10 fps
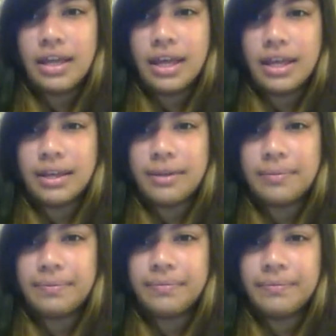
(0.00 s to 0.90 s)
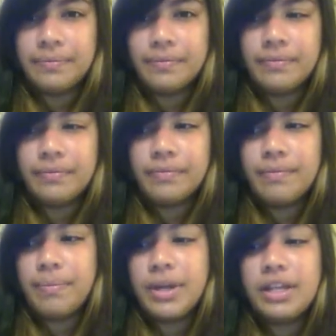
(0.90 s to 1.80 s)

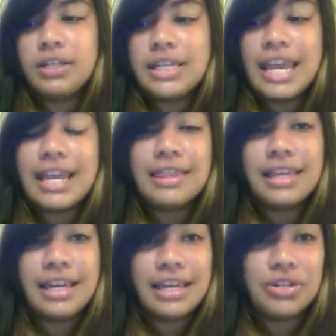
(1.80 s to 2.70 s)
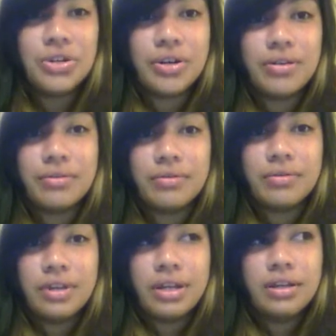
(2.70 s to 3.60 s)
But take the intro
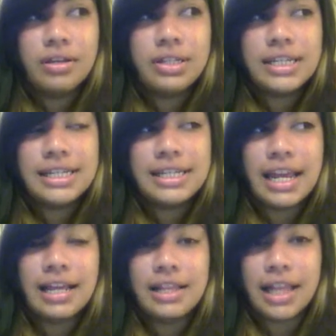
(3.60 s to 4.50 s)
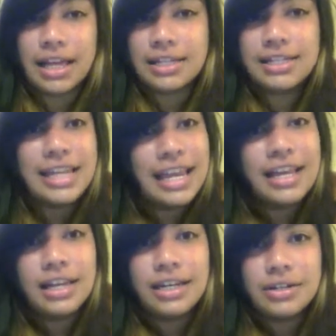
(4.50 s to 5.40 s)
to Psych class.
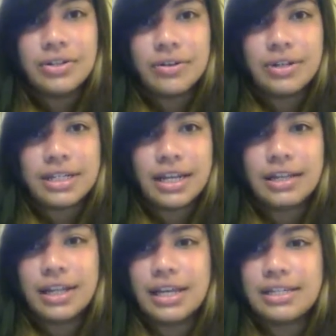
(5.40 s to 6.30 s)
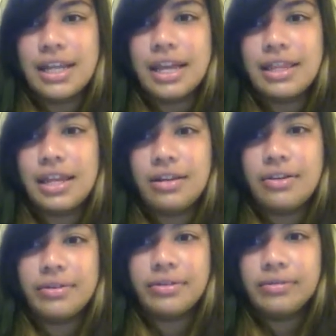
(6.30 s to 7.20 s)
Take an intro to Psych class, and then
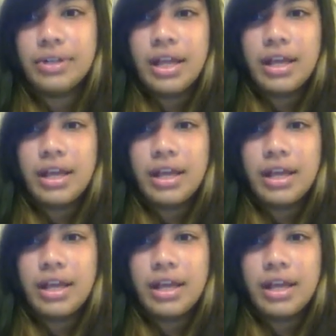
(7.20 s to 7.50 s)
you'll